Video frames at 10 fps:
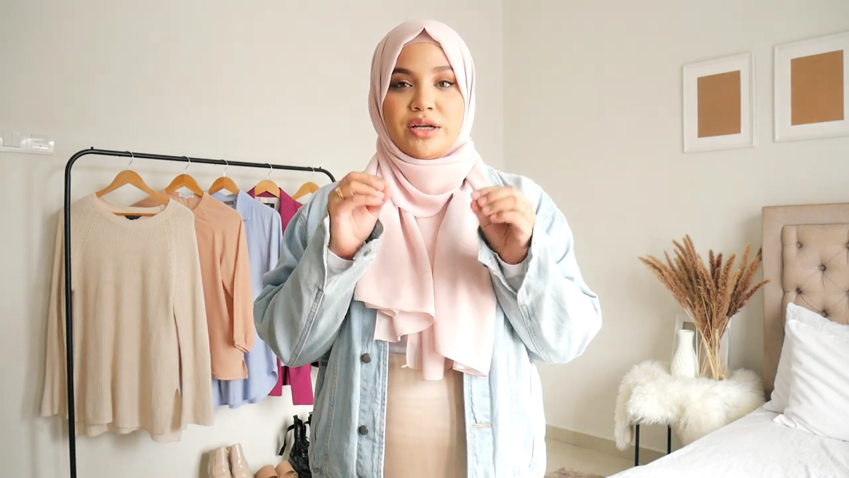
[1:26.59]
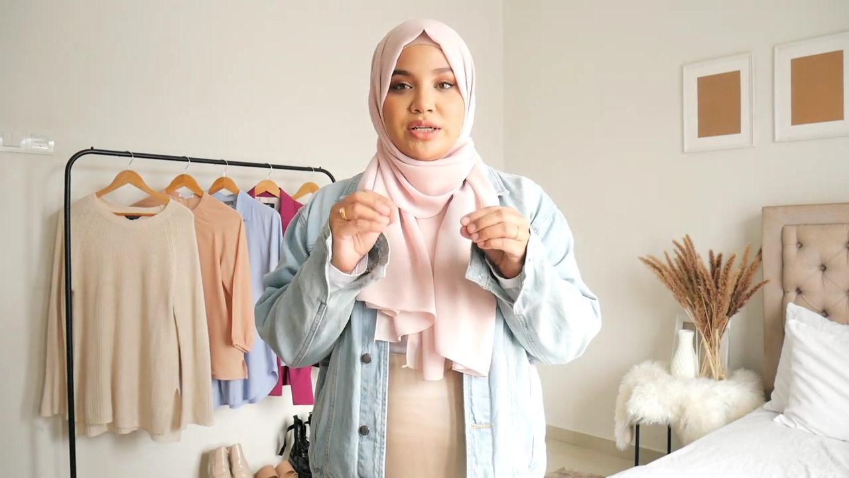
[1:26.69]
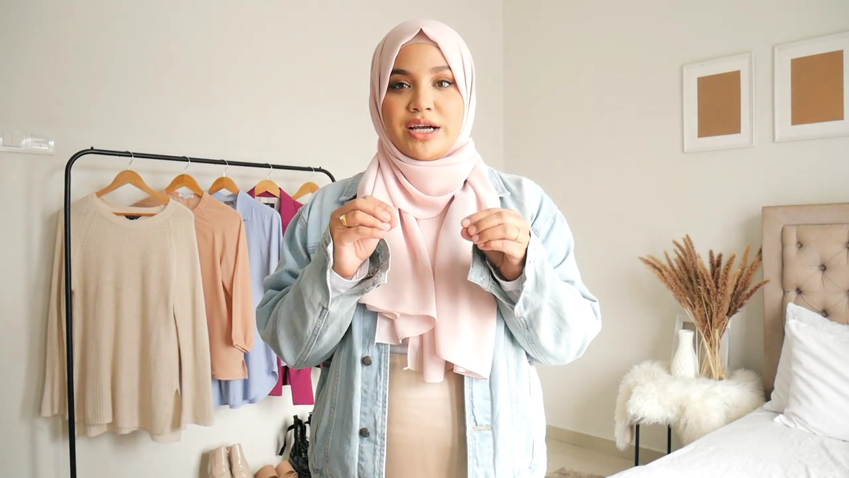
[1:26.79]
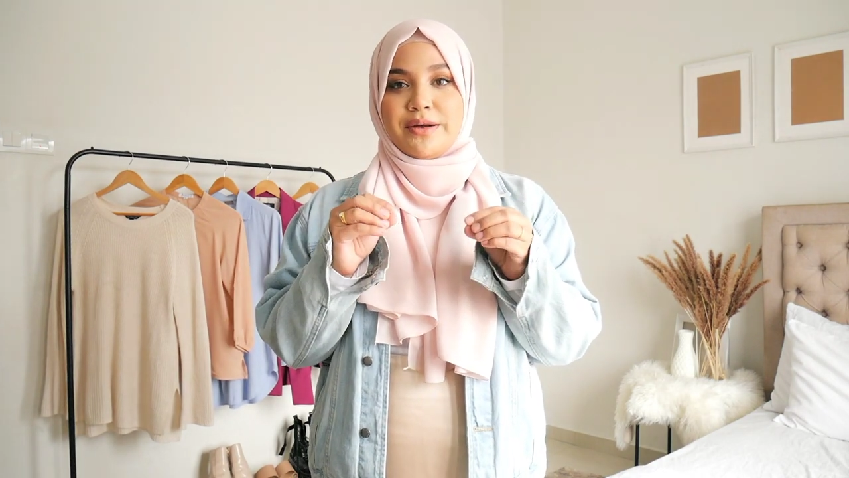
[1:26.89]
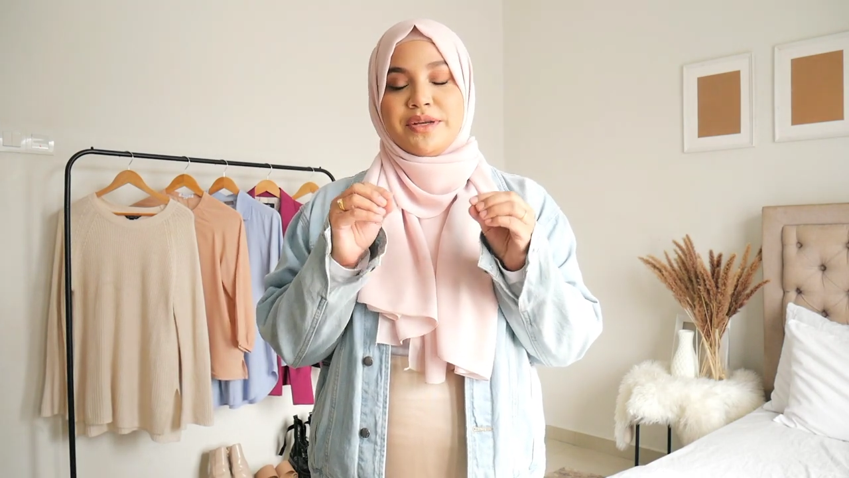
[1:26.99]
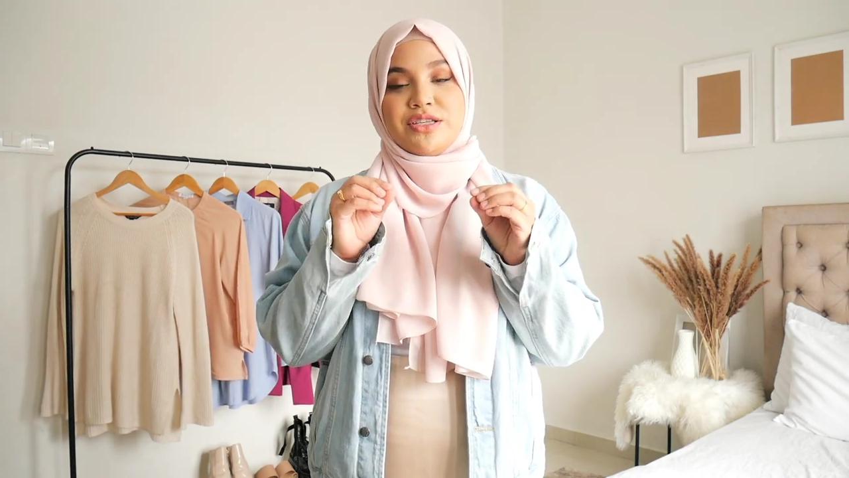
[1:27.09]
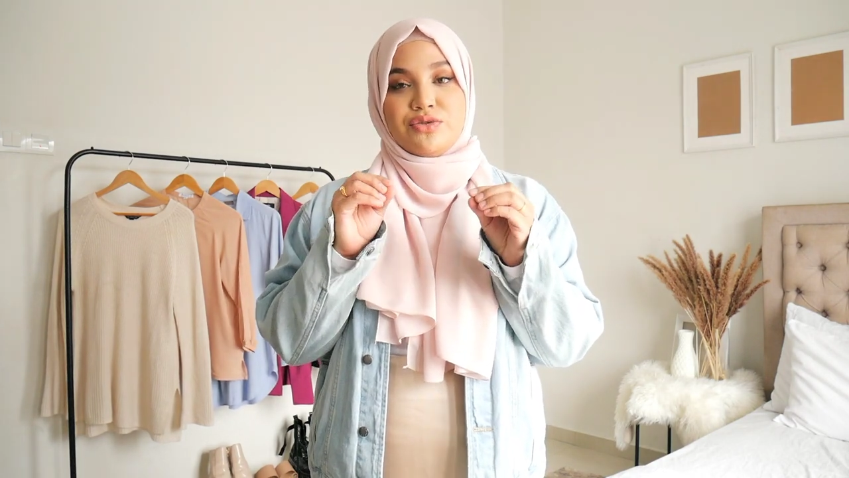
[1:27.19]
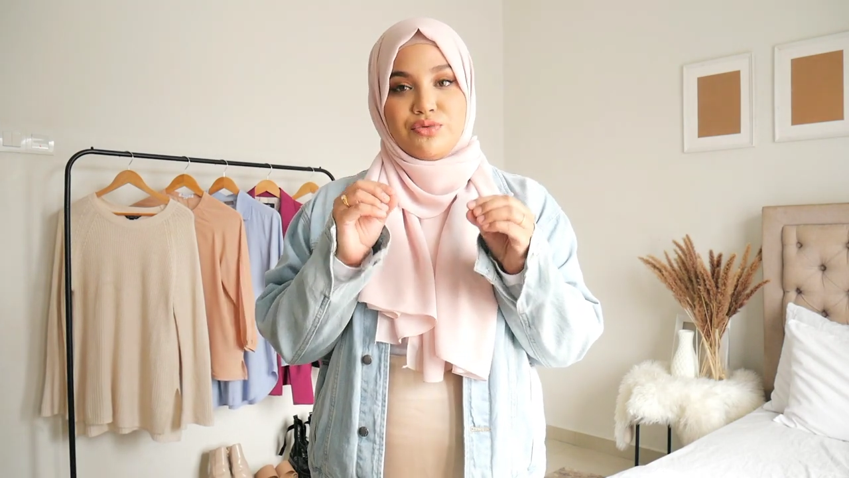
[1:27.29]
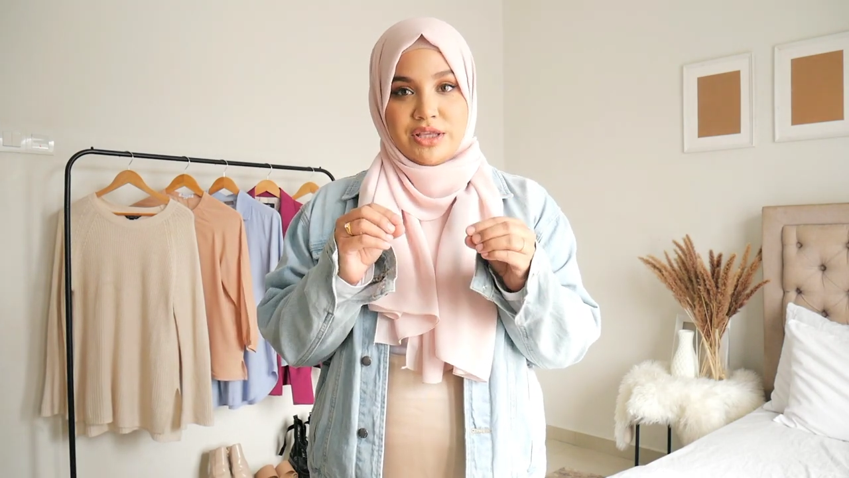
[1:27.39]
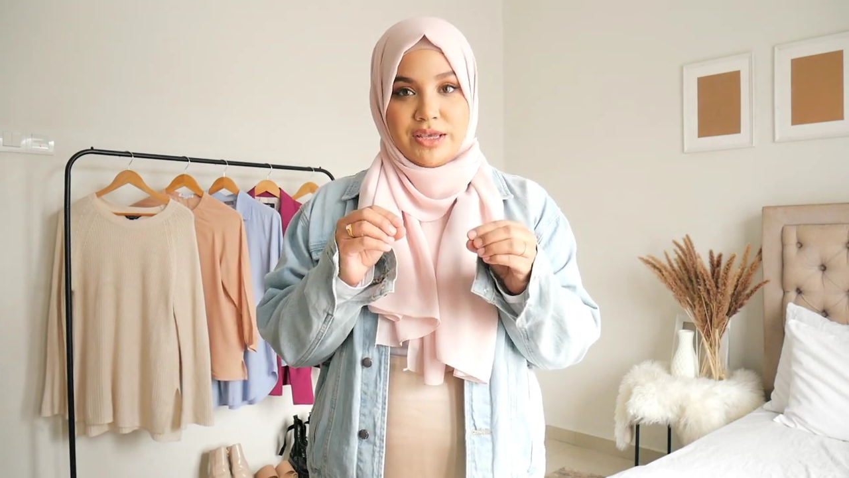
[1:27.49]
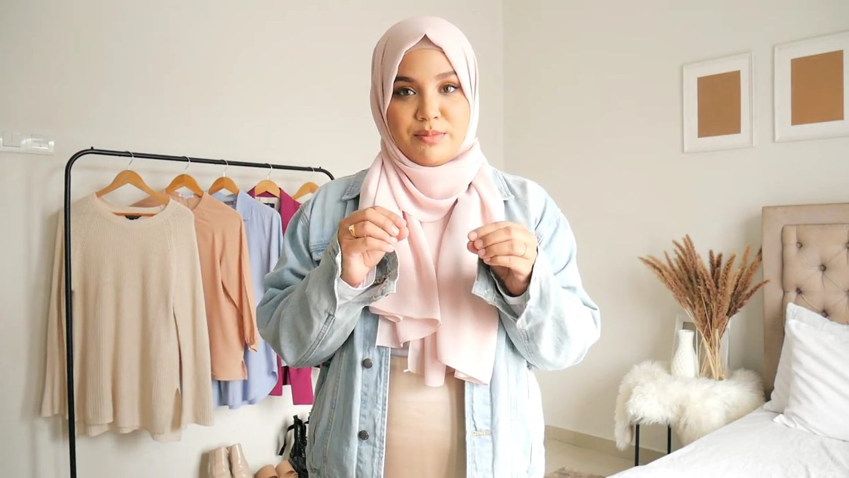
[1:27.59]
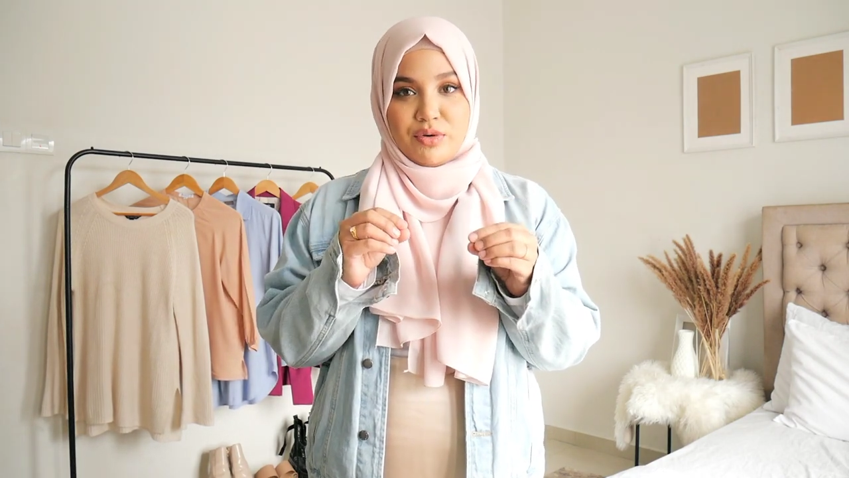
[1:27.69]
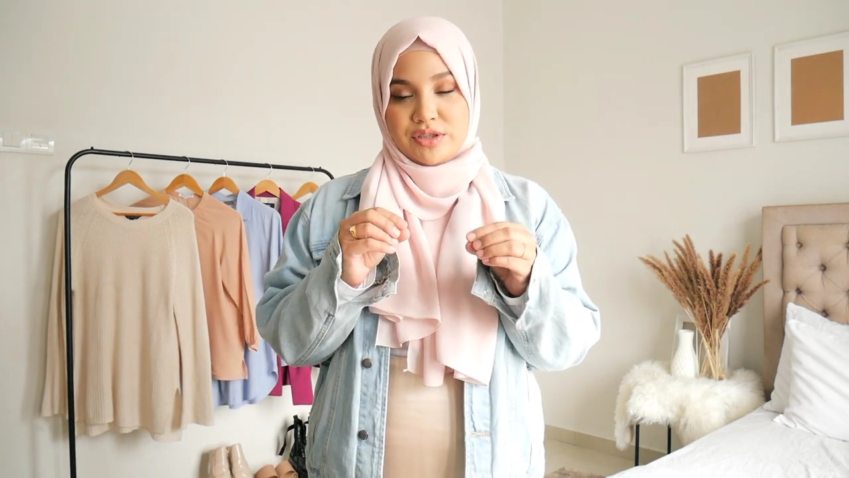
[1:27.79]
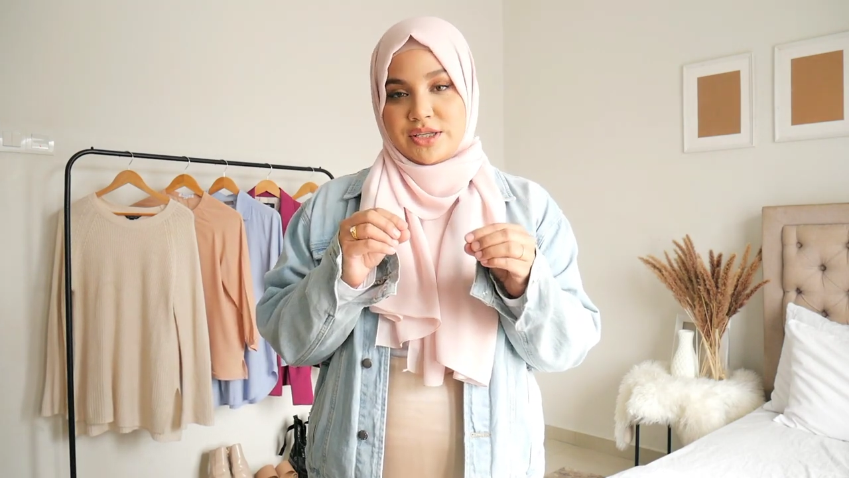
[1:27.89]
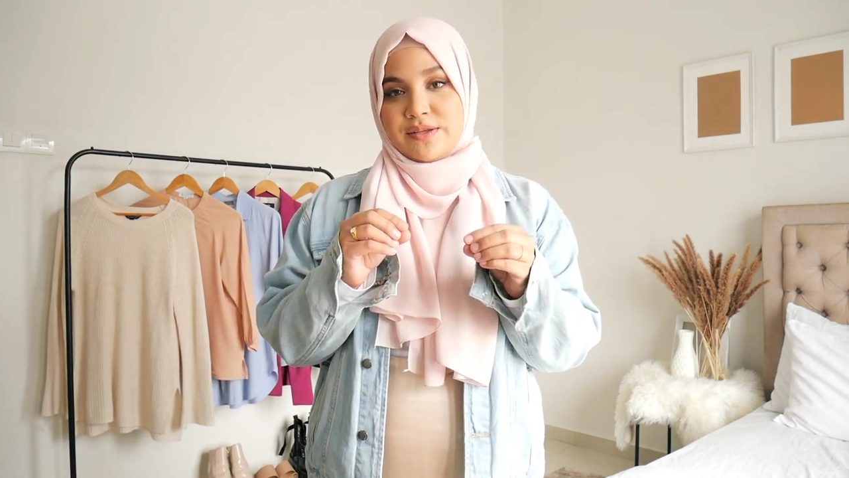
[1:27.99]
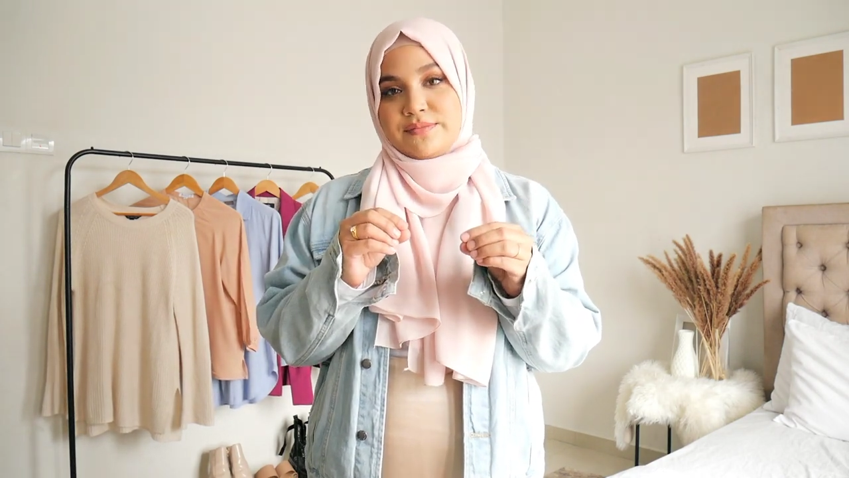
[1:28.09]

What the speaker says: undergarment is really important.